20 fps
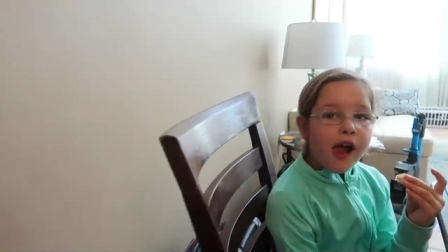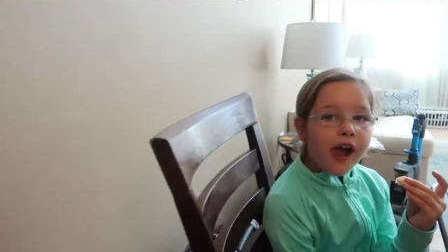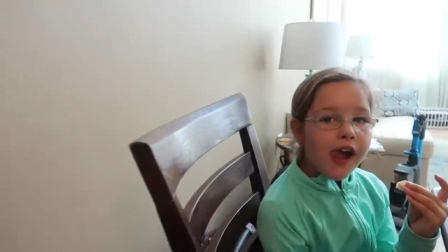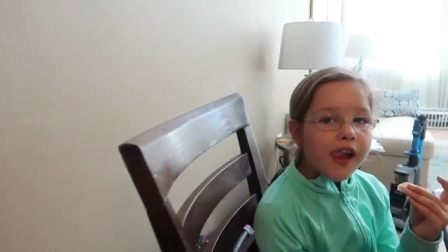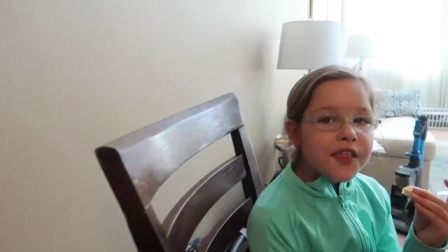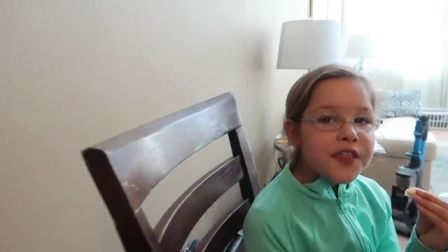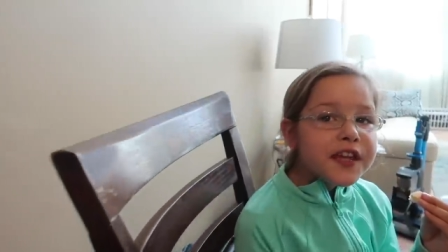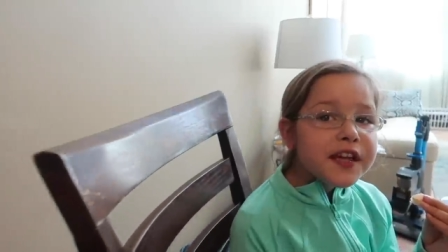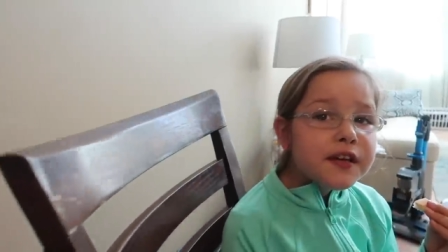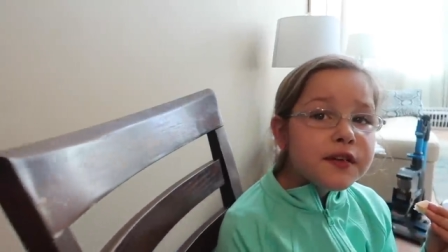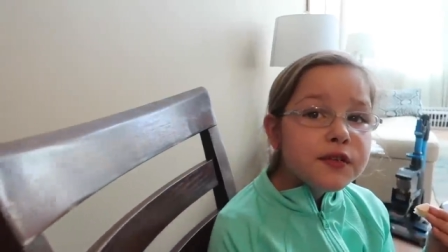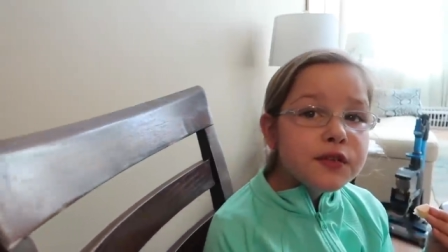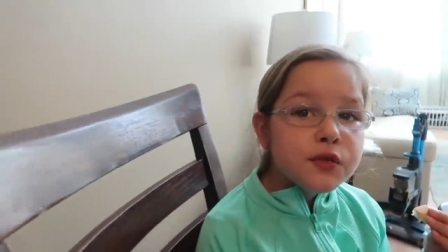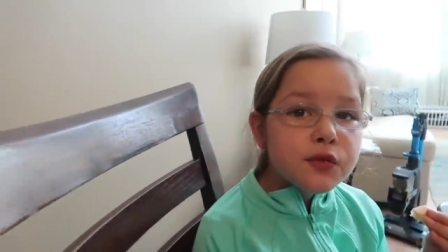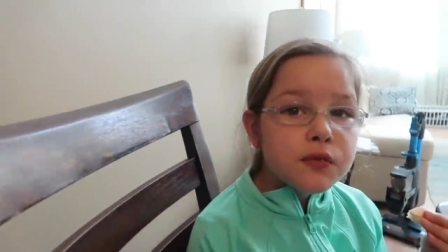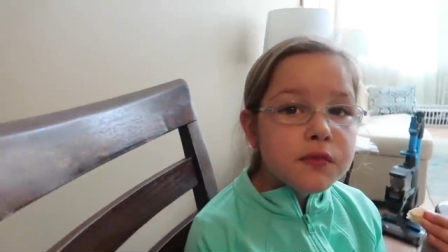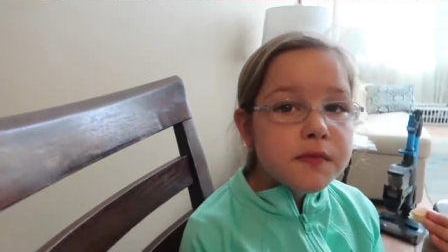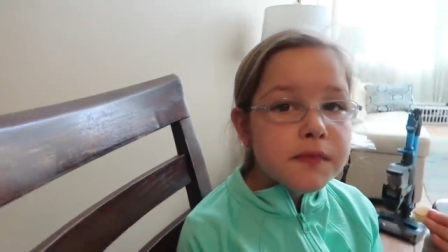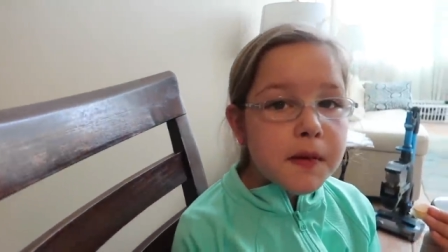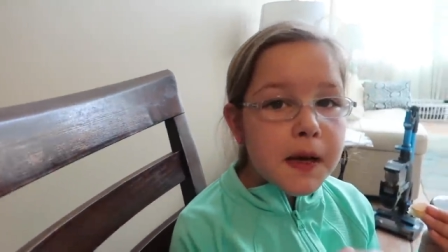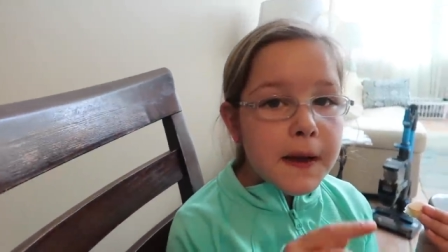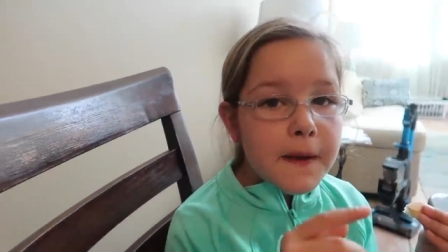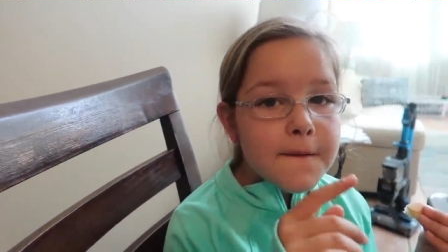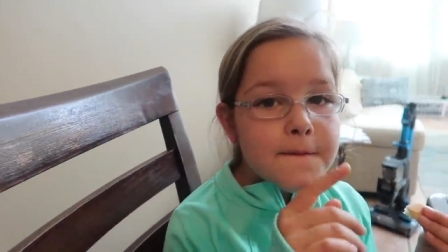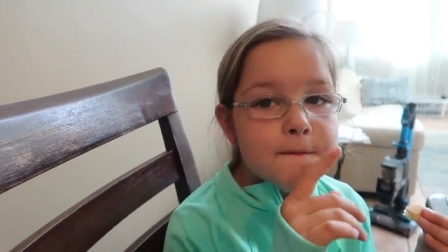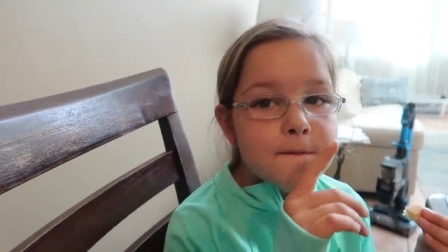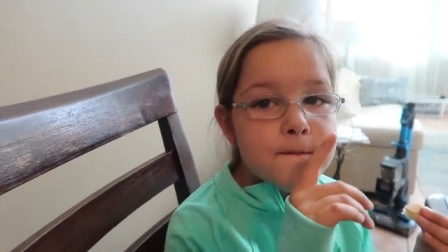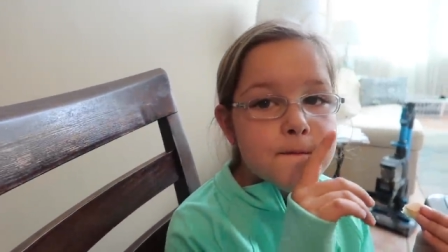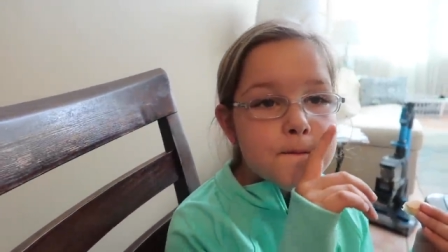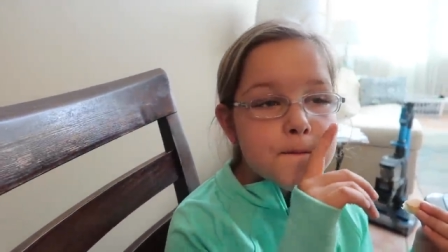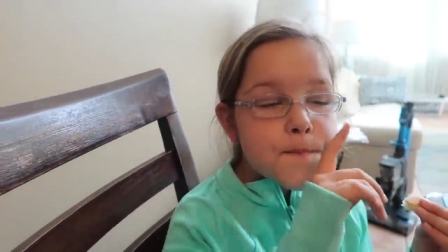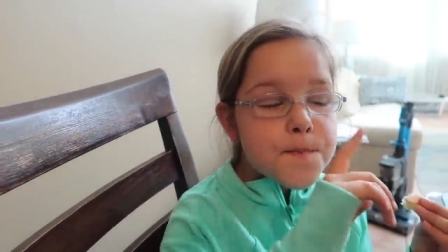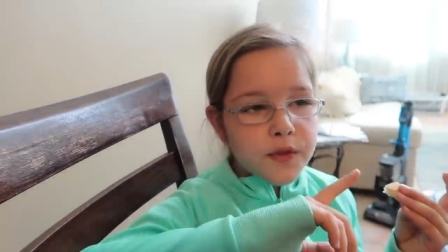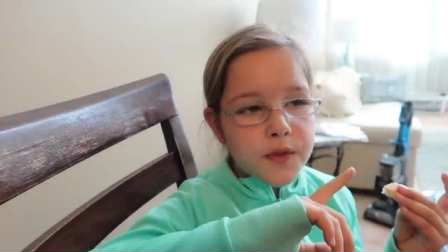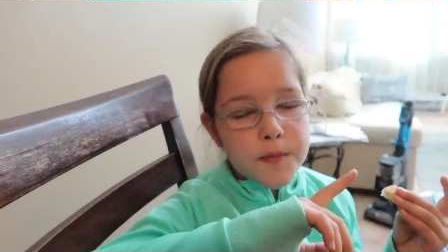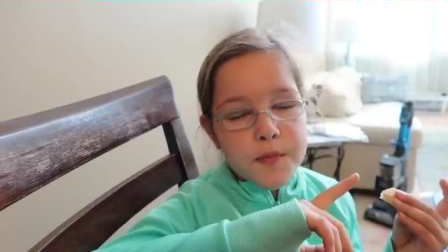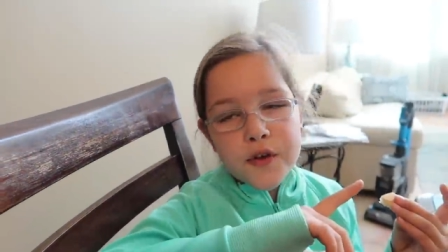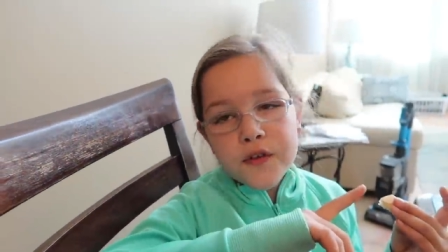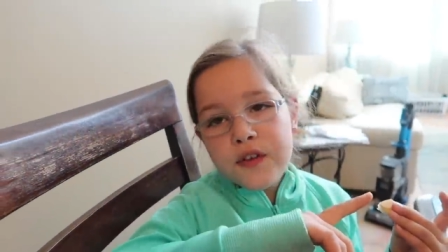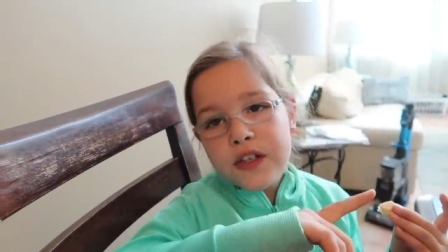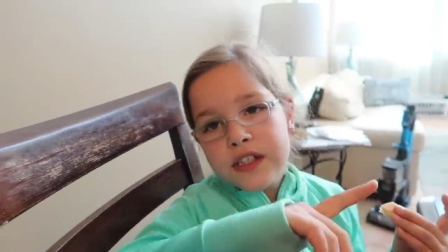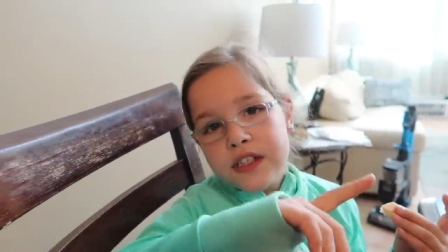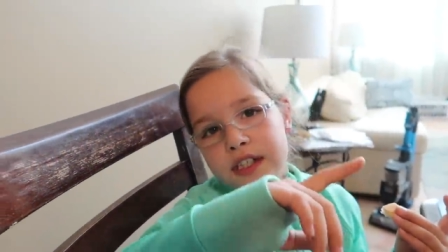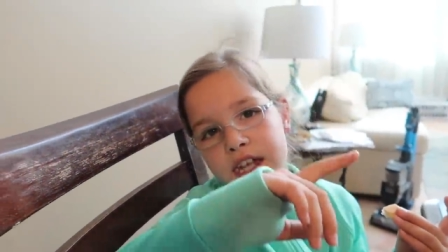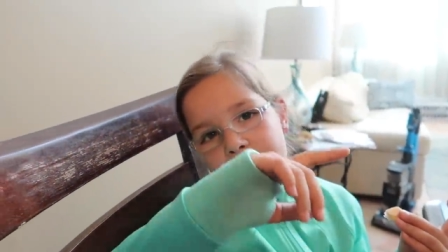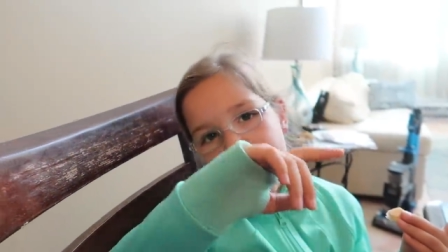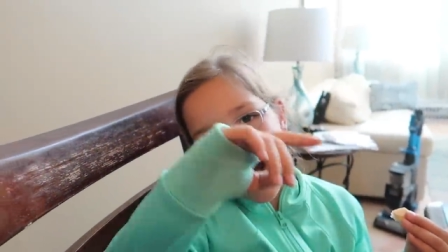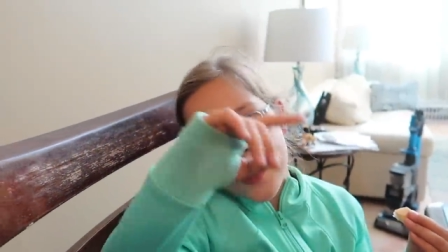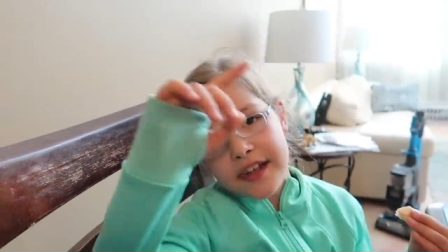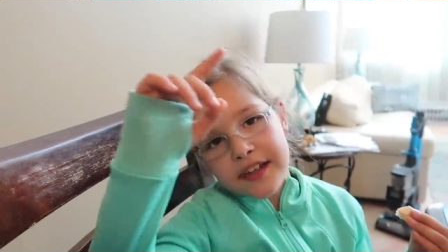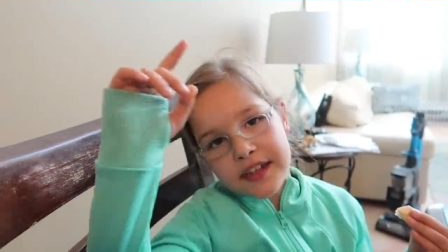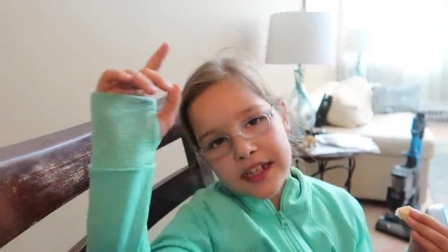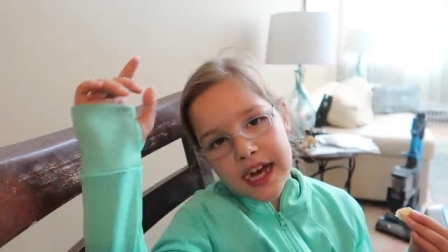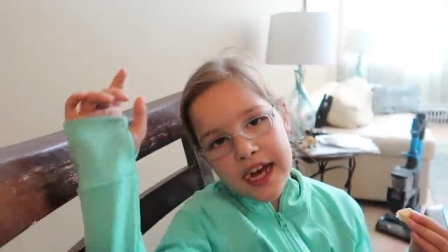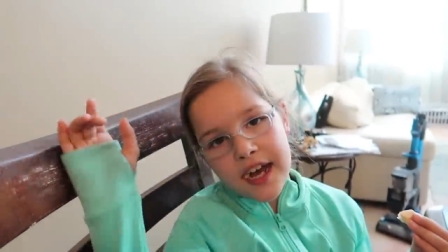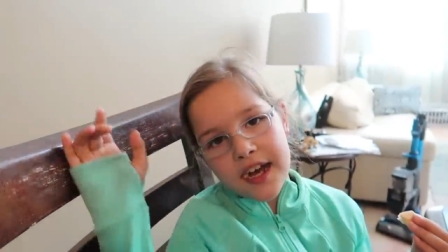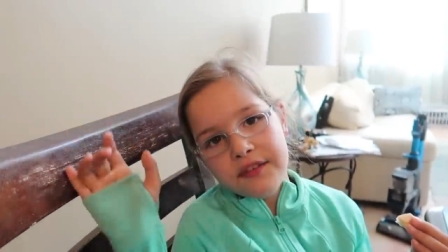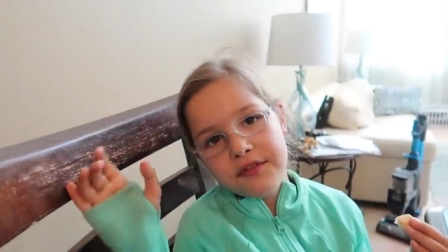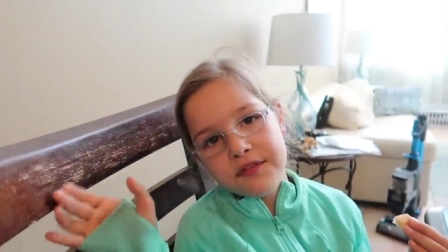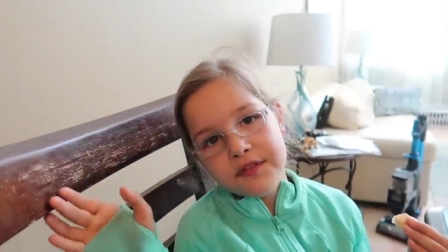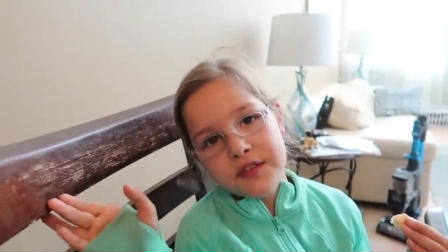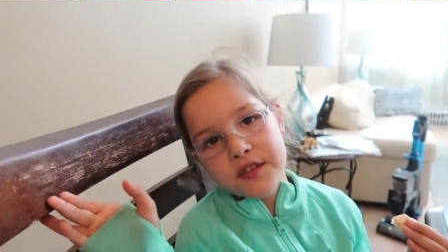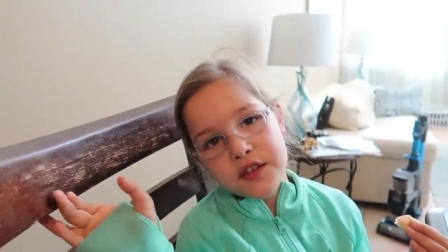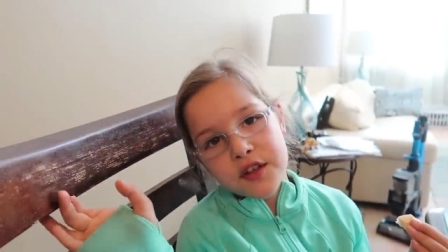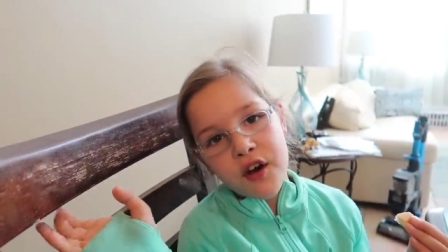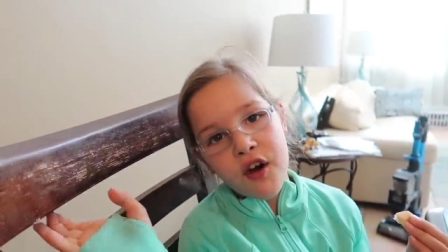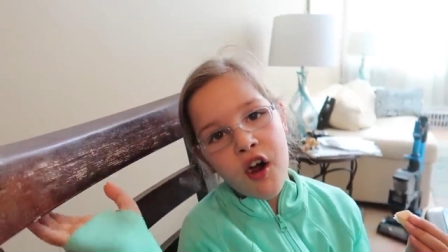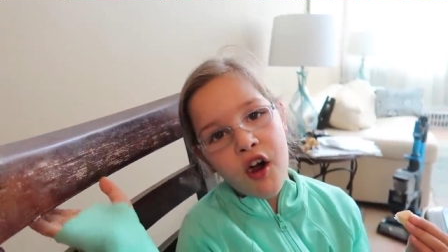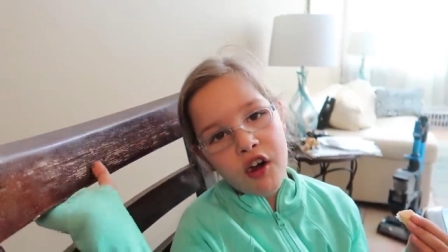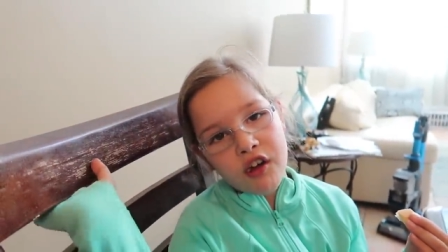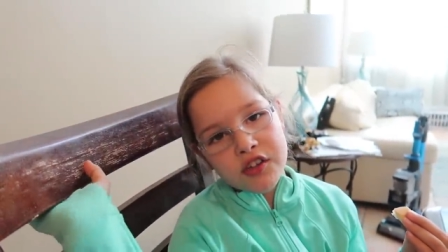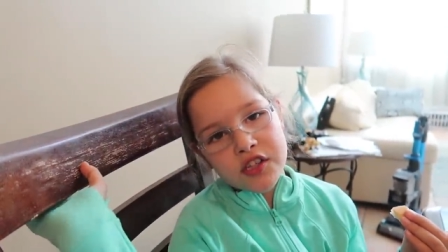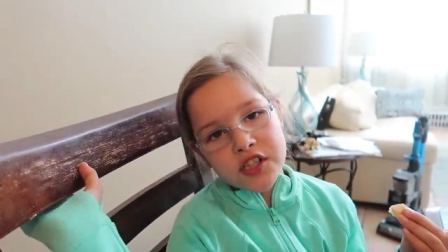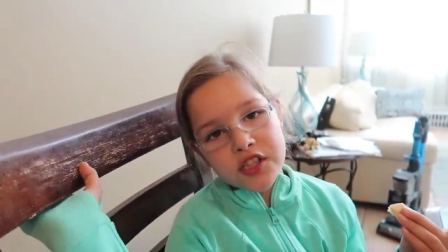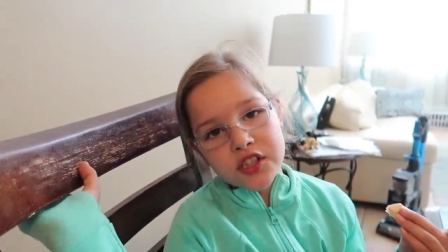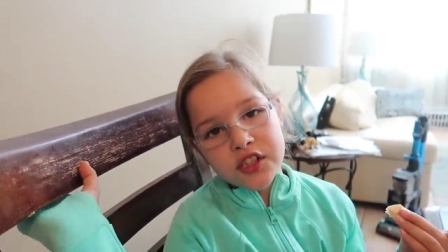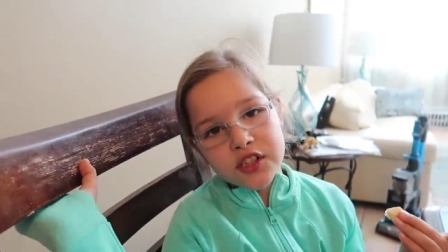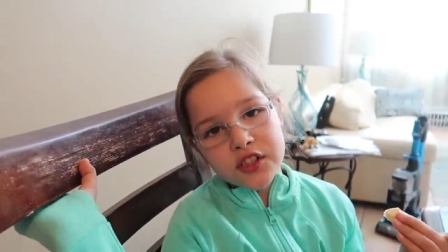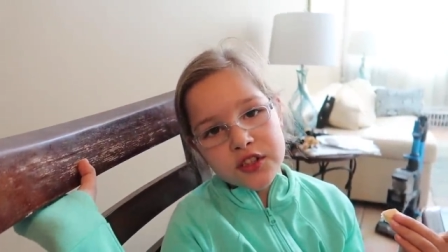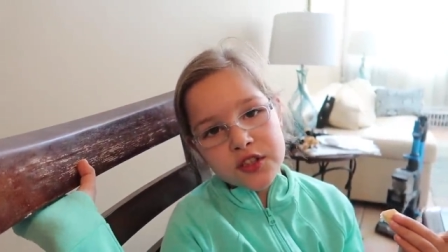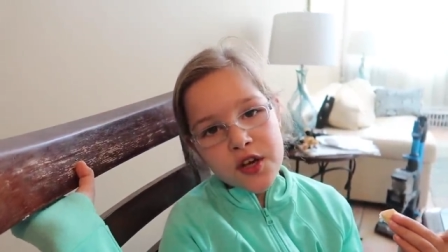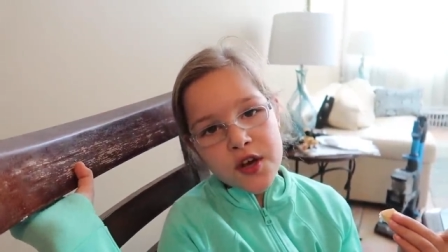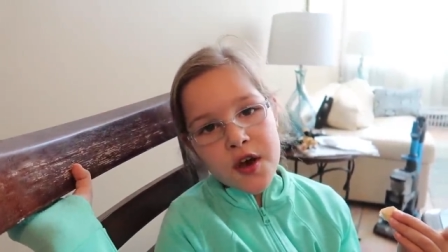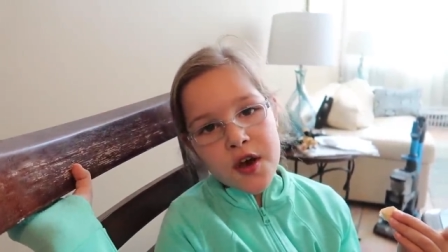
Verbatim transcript: I think it was one of my the movies that I laughed the hardest.